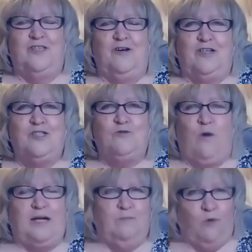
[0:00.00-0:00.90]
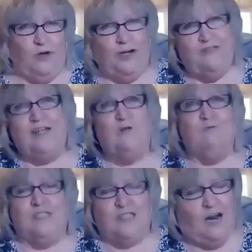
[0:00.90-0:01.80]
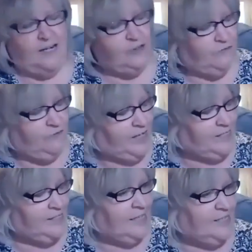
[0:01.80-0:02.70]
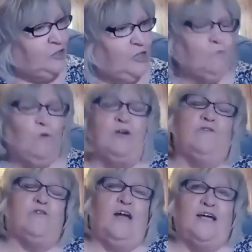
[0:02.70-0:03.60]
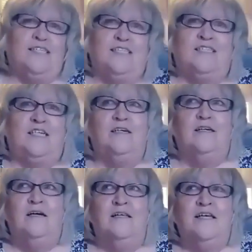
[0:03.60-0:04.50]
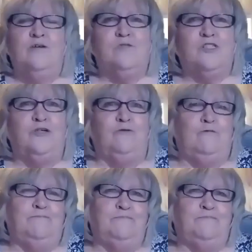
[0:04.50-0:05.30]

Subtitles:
on Suedeboard. I think it was a tiger face that I took in one of her classes. I think it was Hoot.